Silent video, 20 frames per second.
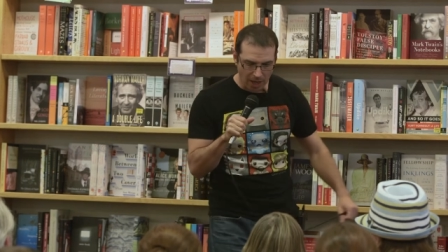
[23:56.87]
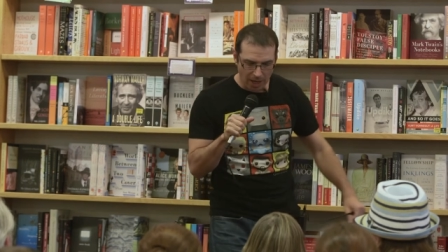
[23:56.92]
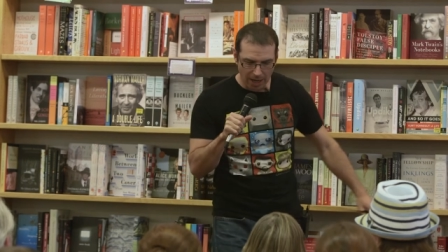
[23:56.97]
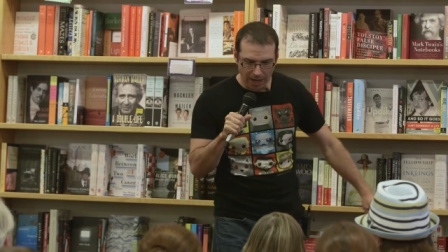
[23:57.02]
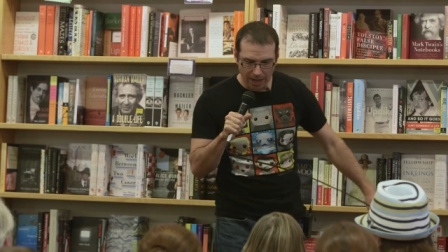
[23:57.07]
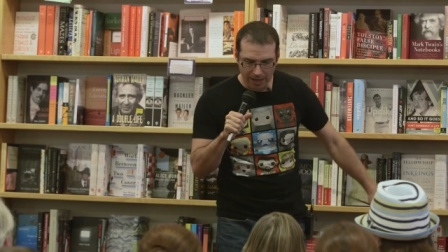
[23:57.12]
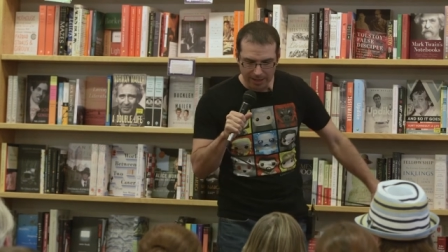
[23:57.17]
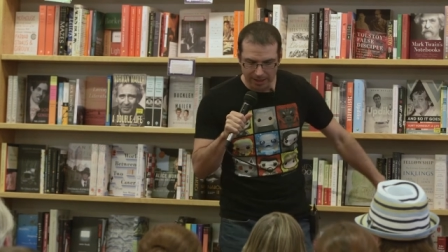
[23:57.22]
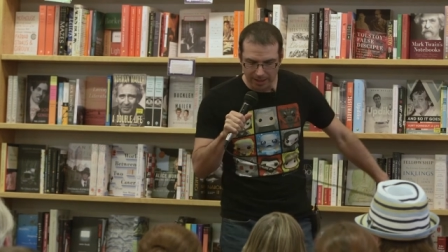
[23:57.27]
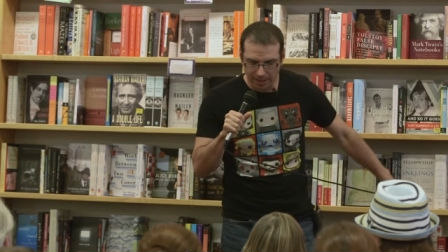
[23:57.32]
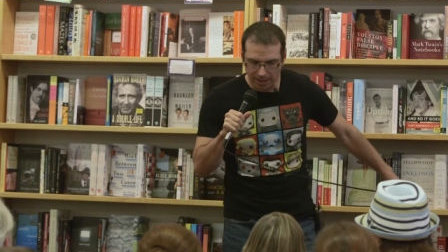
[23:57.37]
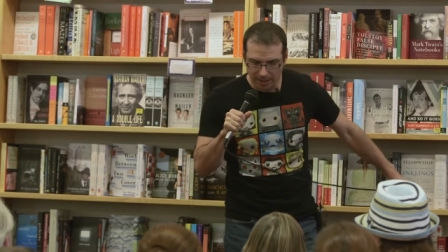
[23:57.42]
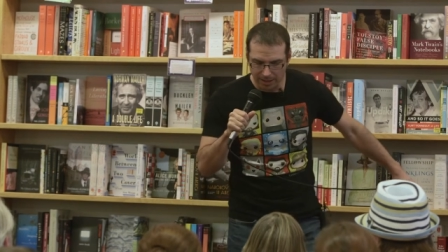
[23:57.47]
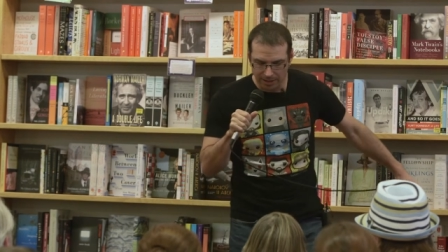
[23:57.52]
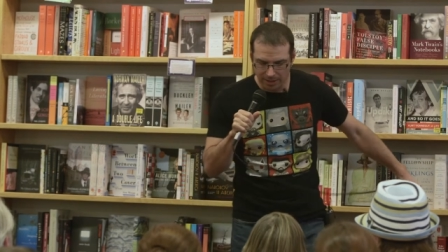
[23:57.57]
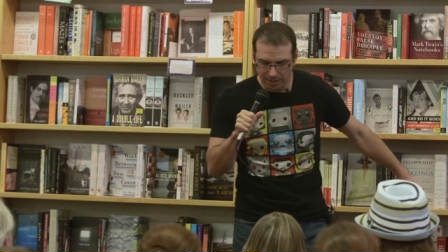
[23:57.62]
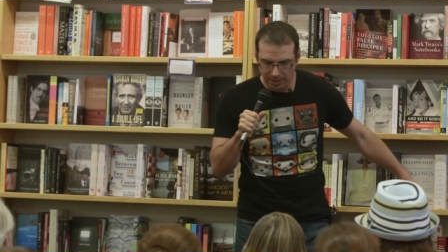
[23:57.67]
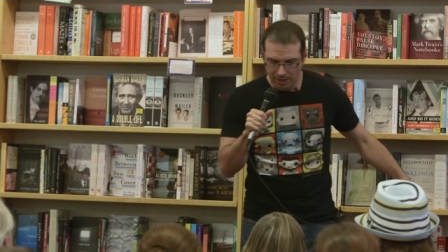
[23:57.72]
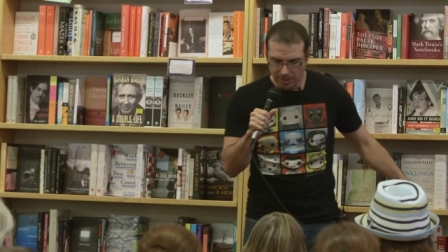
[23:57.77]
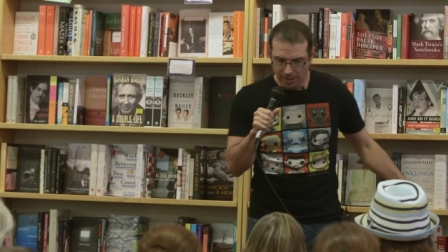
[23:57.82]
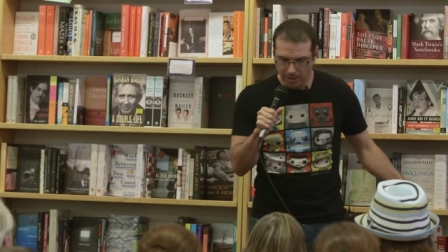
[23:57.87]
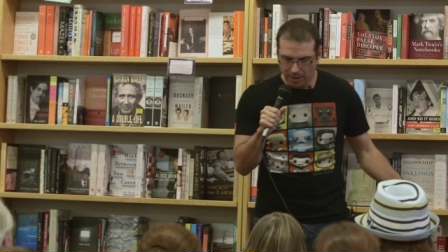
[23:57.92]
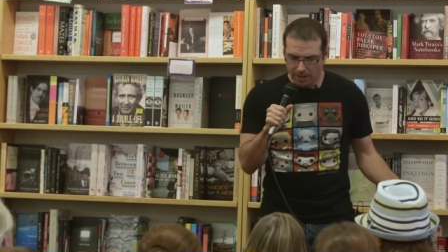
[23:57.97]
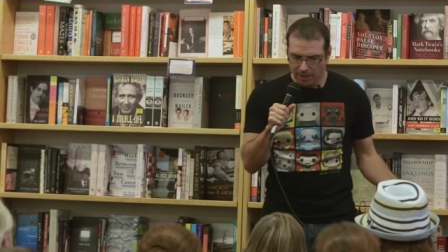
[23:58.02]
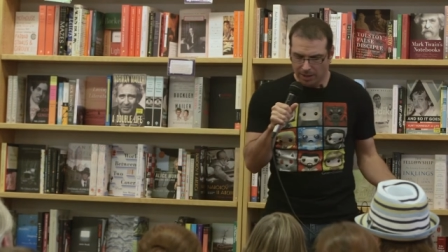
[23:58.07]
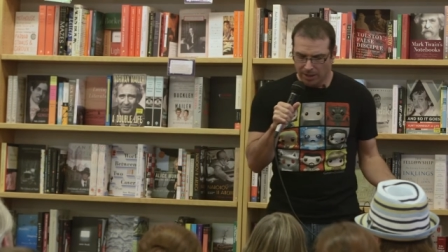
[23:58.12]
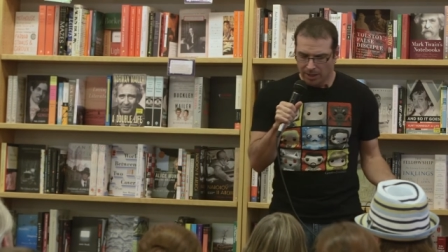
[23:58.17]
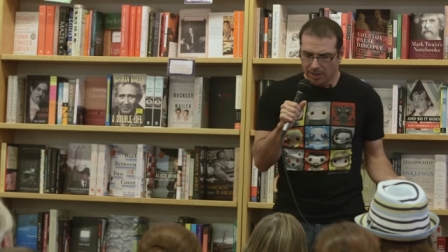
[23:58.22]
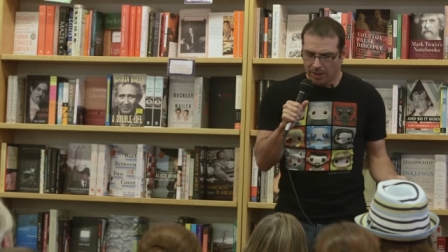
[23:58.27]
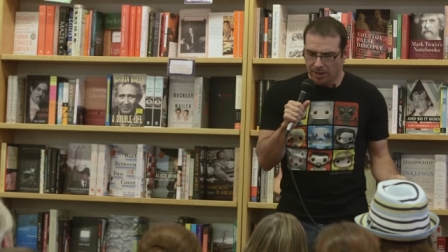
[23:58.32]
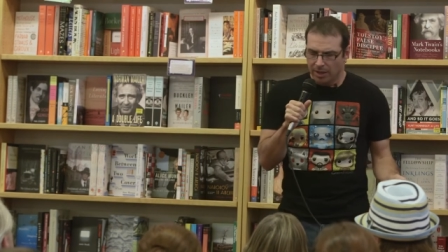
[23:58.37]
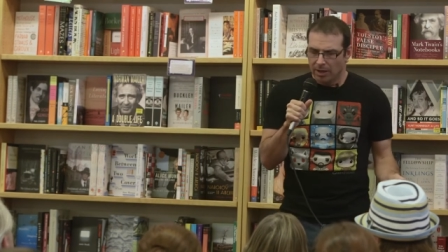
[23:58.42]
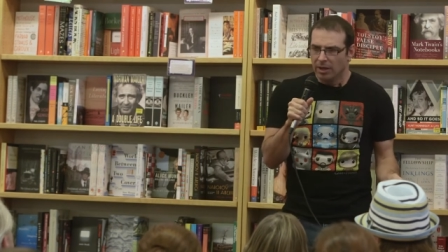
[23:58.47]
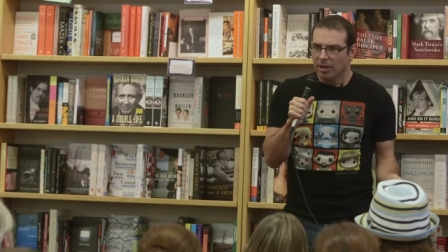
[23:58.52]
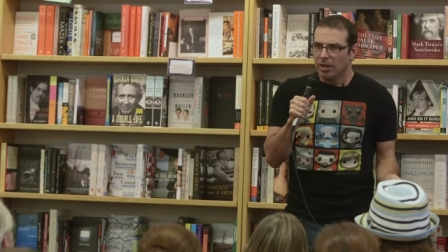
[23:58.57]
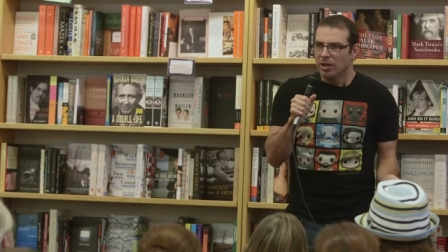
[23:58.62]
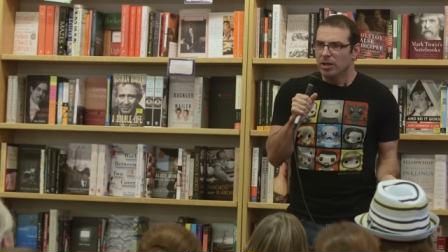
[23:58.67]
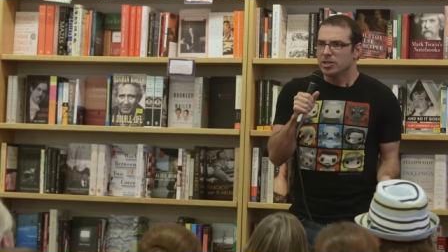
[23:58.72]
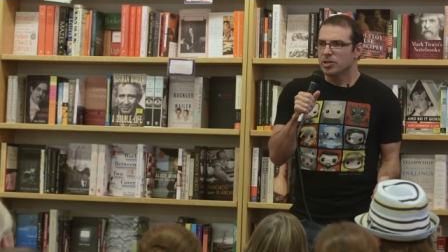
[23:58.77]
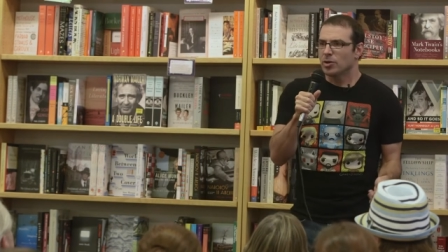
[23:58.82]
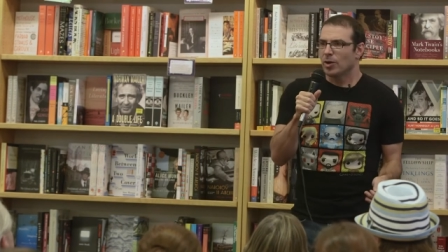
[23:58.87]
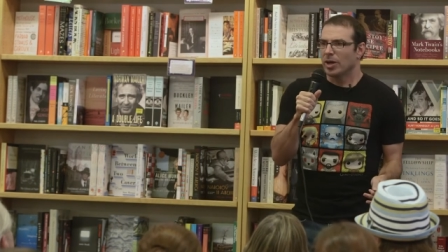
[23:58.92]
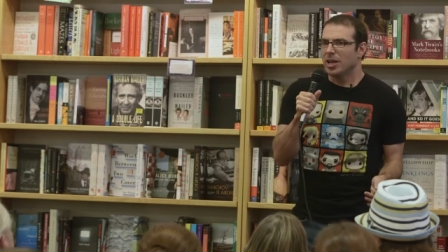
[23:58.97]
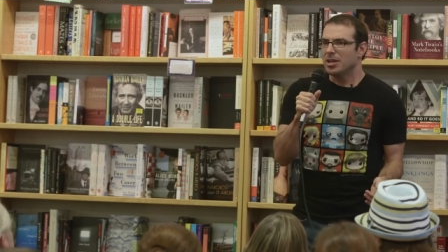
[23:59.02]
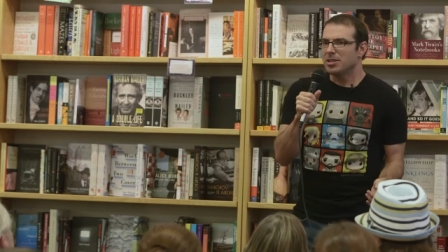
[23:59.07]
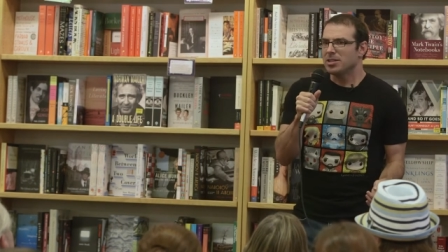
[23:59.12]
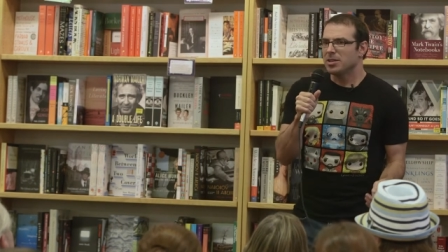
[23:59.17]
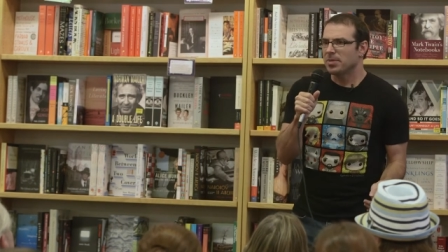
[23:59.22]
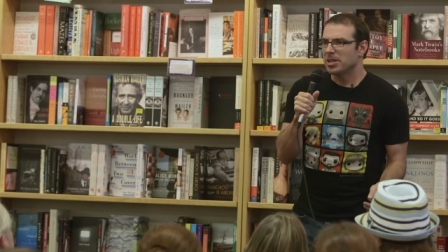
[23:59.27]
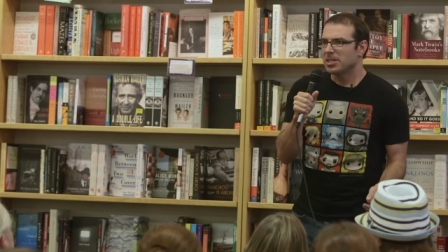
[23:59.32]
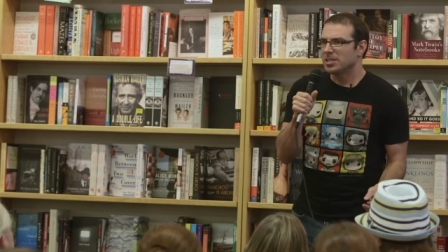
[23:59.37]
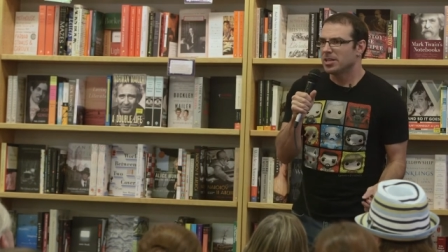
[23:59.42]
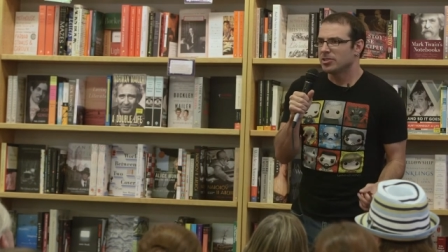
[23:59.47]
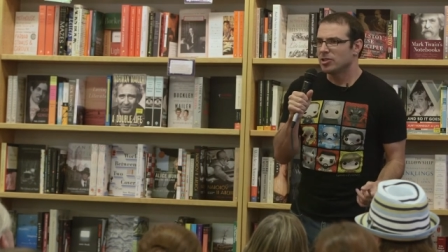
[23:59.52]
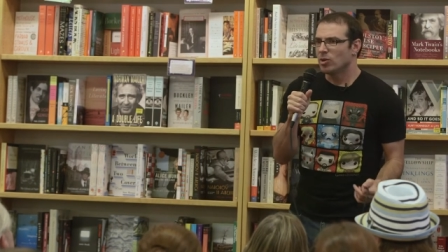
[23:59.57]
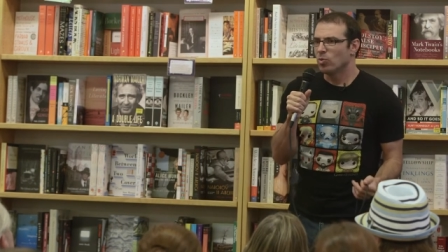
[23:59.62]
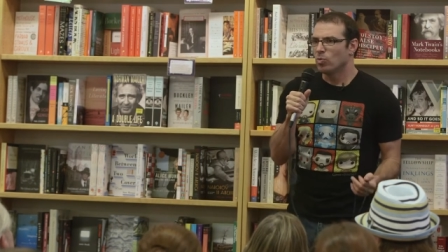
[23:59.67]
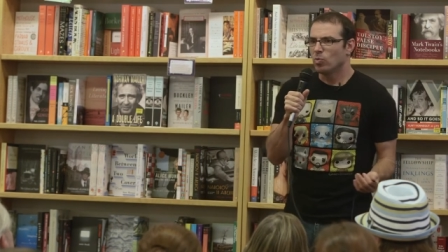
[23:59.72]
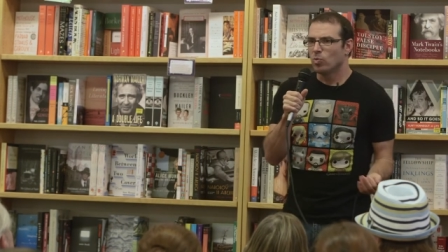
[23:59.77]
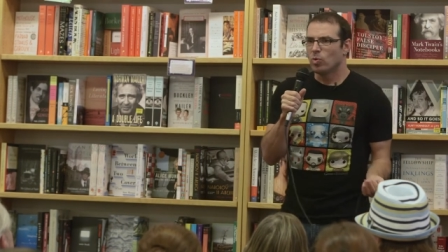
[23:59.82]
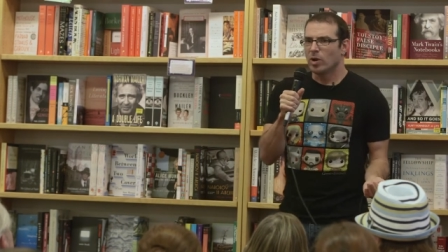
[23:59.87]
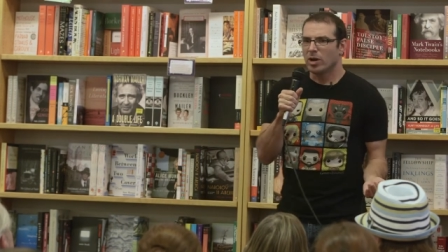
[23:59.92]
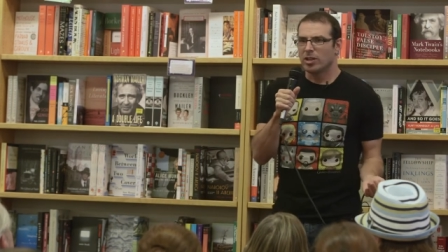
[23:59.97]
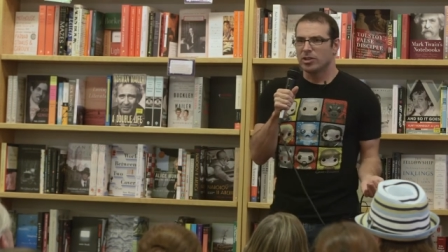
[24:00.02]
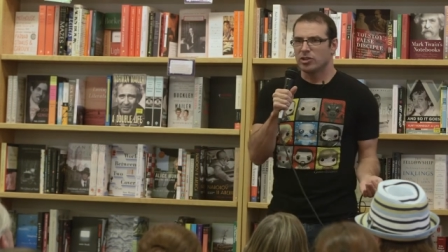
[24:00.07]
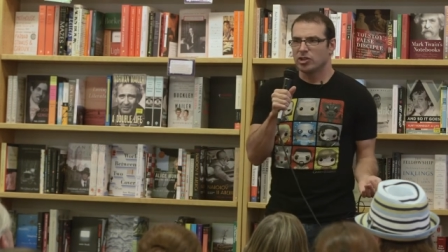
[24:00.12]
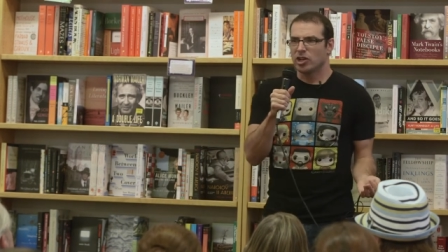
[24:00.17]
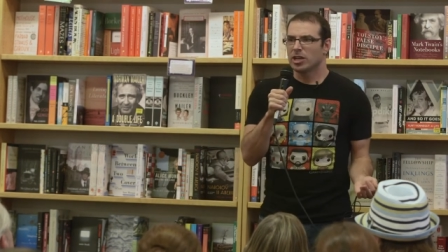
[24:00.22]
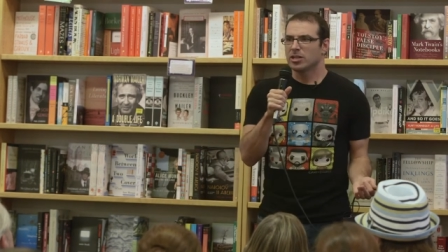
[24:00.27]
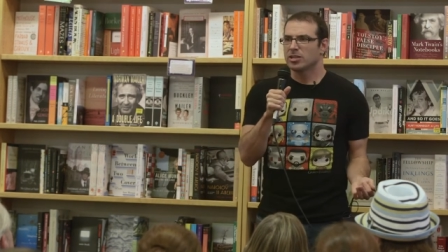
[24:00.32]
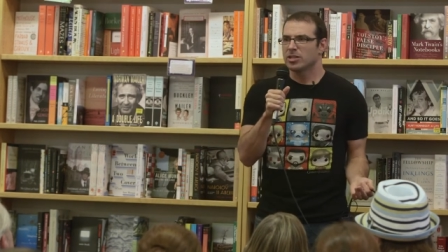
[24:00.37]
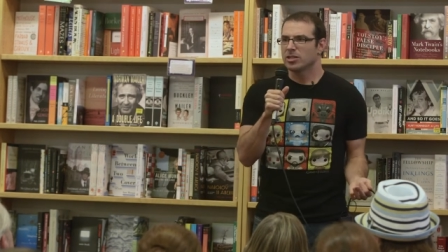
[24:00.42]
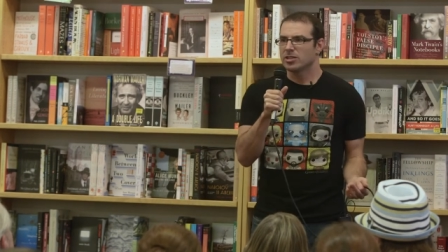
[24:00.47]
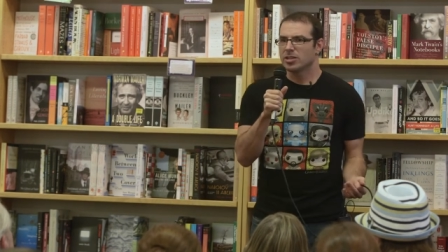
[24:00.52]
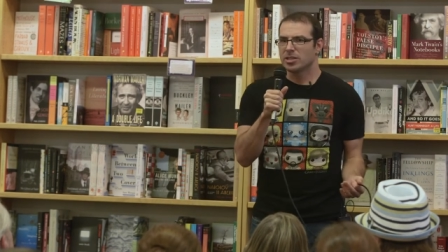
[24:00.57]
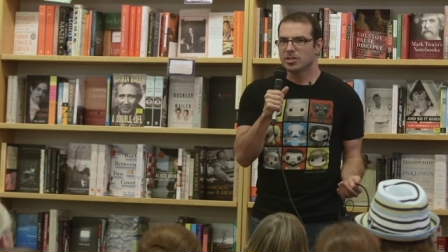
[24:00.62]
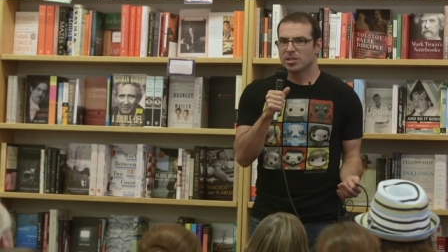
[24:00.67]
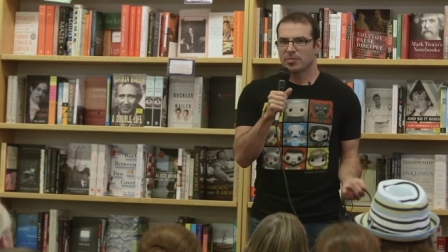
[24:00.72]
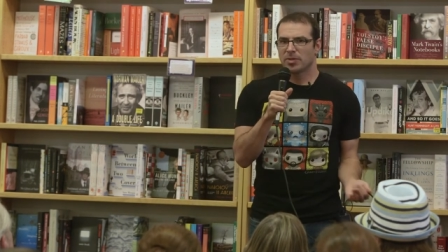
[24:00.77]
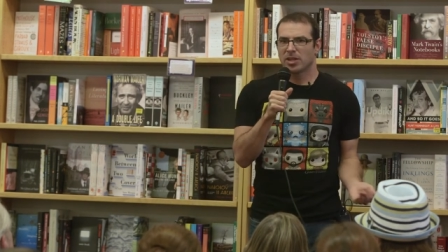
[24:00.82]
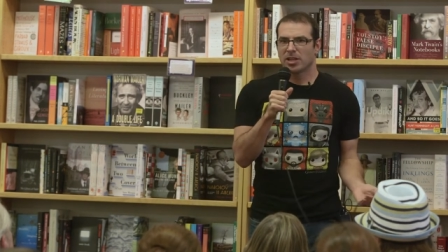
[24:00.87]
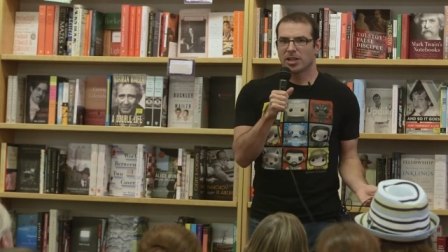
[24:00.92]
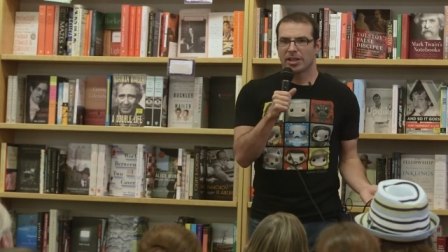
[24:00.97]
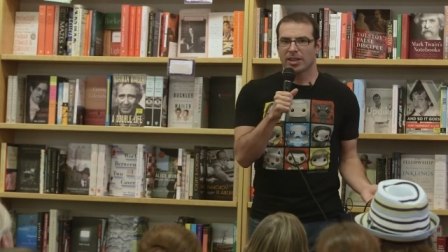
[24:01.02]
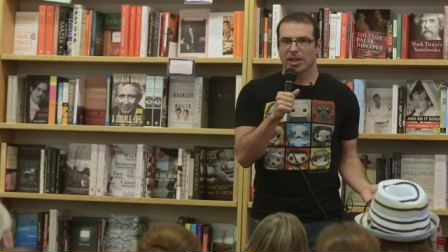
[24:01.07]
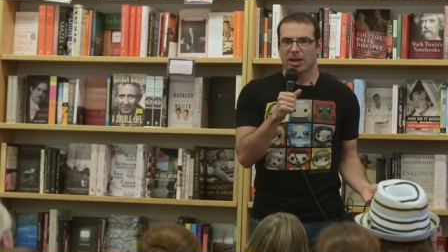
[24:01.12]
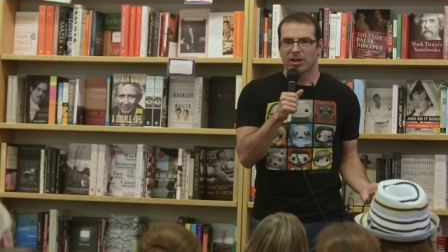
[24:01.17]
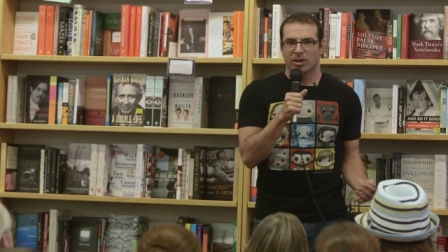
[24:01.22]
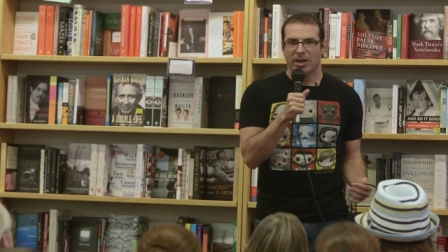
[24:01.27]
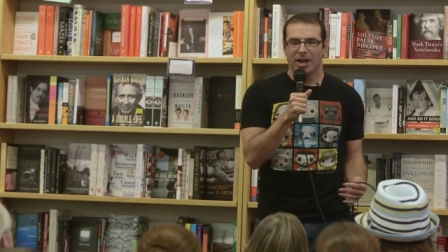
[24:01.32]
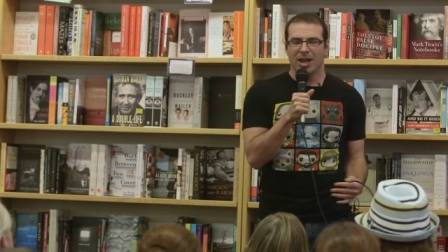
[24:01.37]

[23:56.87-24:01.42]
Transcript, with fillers: And, uh, so I asked him, I said, so what are the chances that something like that could